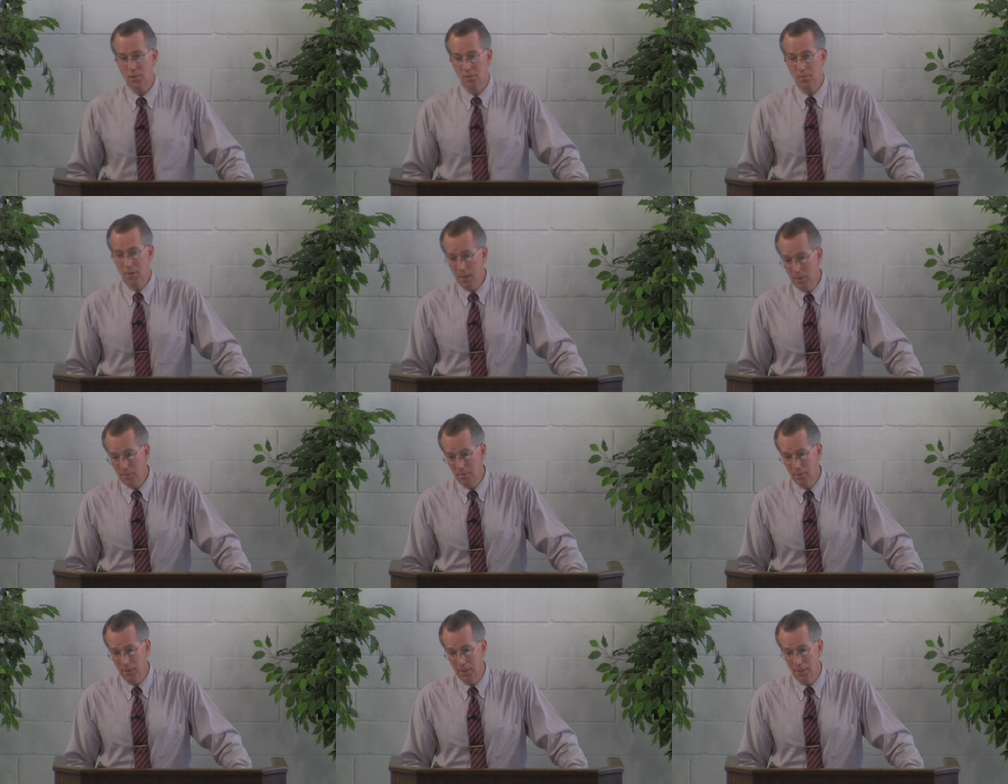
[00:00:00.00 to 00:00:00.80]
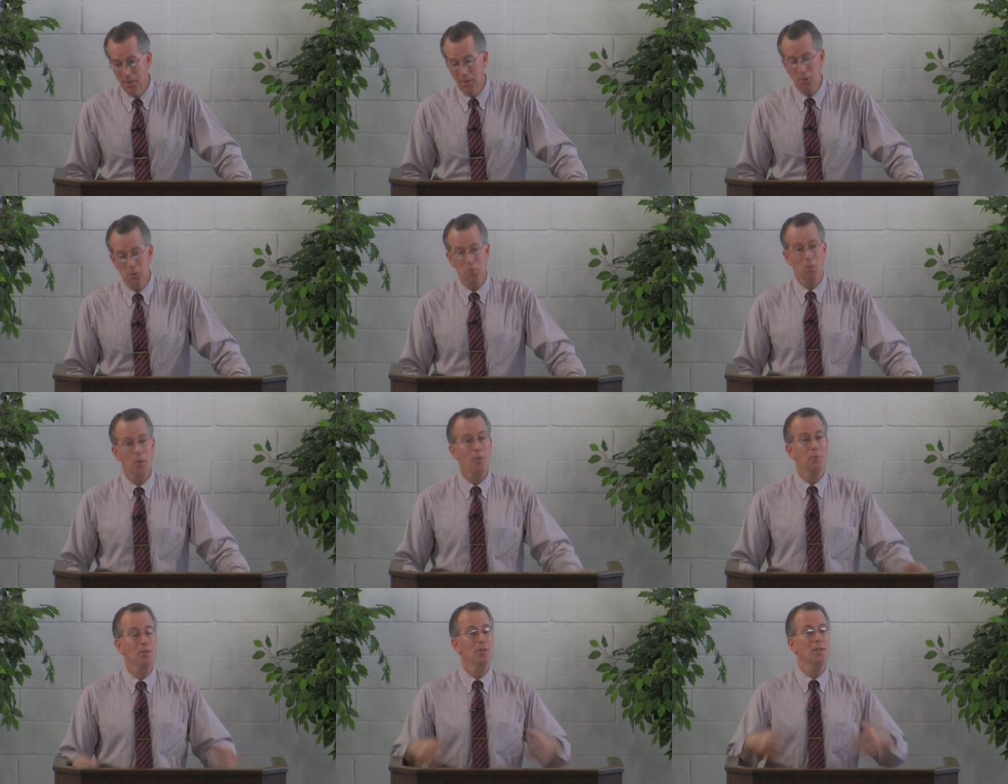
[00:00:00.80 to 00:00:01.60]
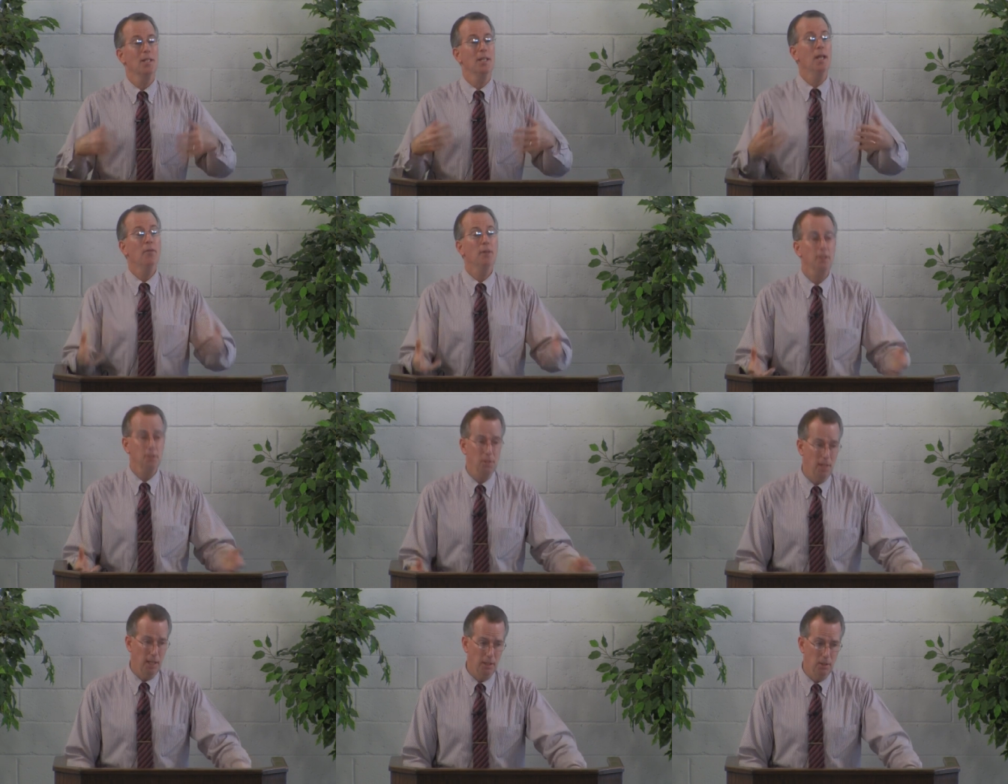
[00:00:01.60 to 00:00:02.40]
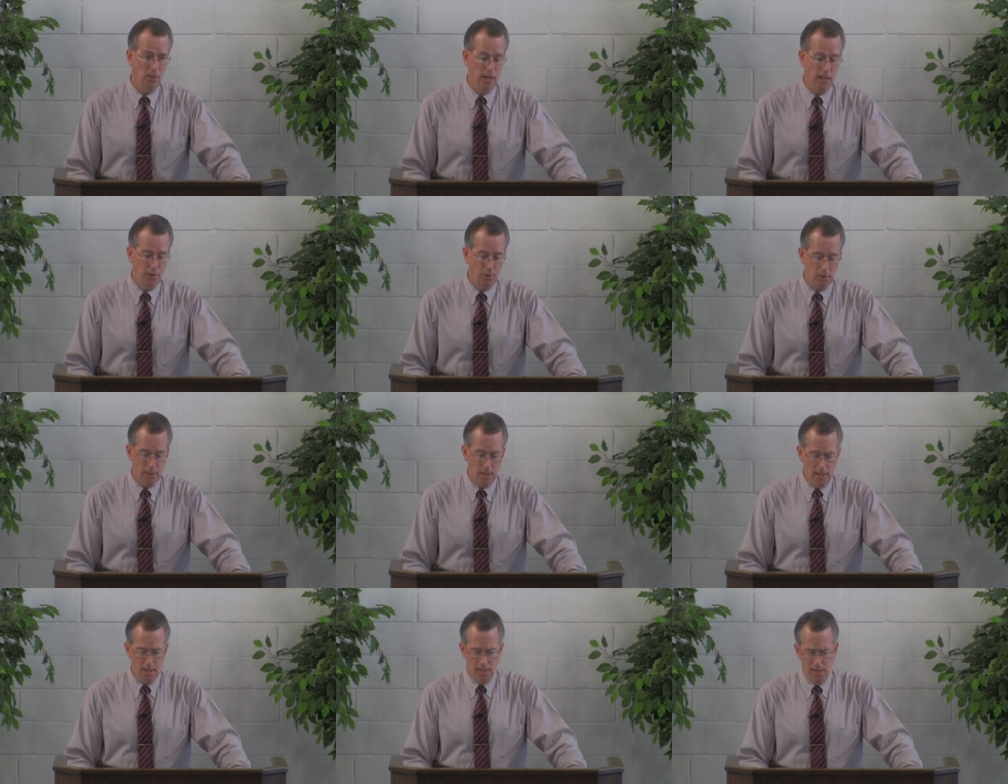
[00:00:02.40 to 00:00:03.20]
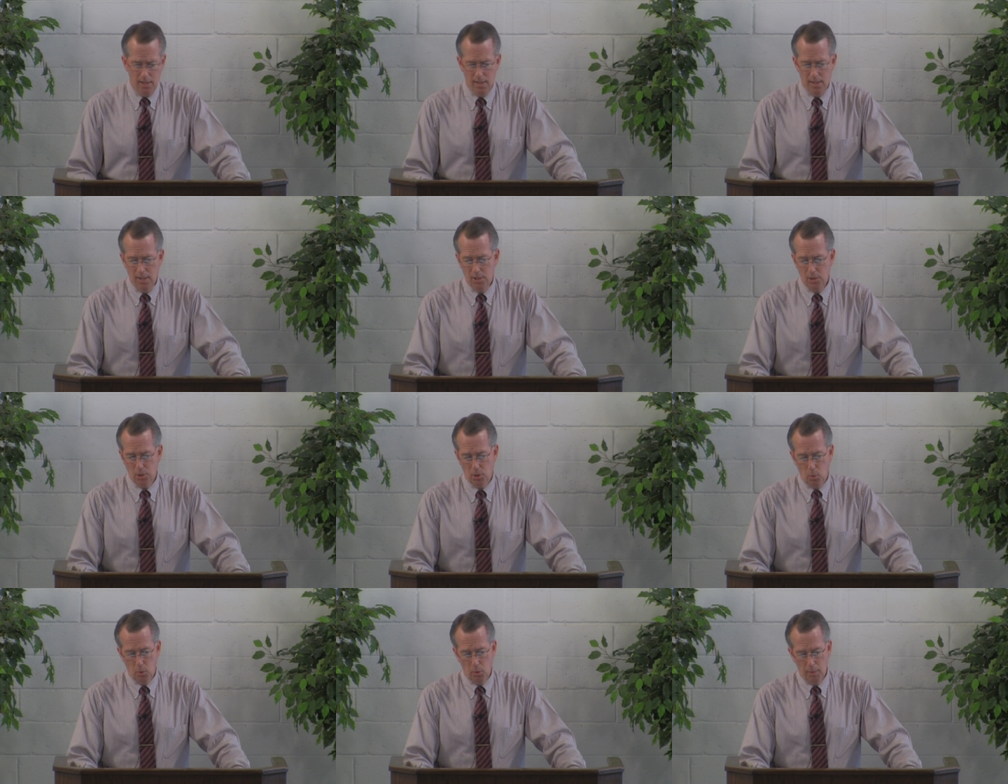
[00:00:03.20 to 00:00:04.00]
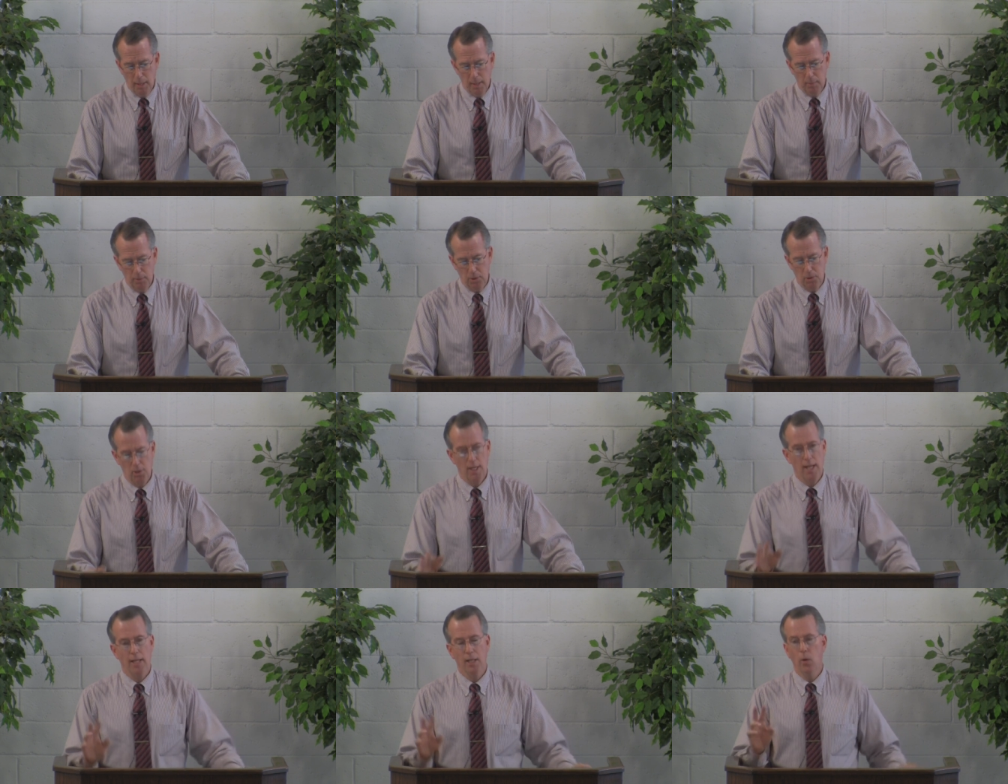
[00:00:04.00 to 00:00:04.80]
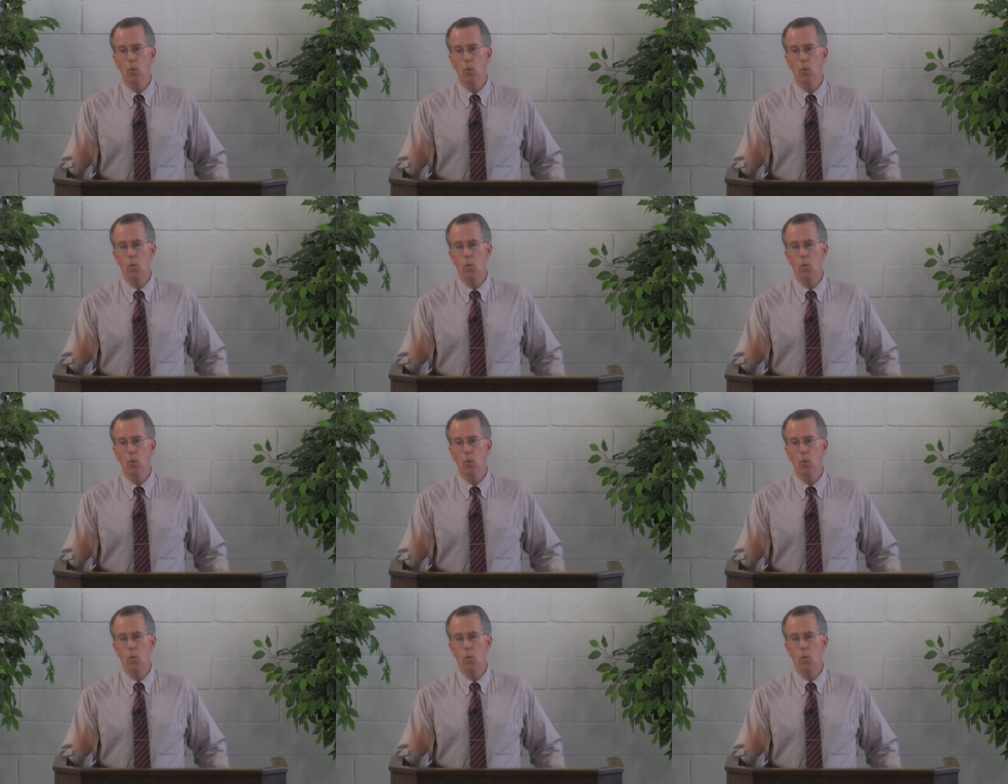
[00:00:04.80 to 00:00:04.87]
and thankfully God has promised to give us that grace so that we'll be able to stand.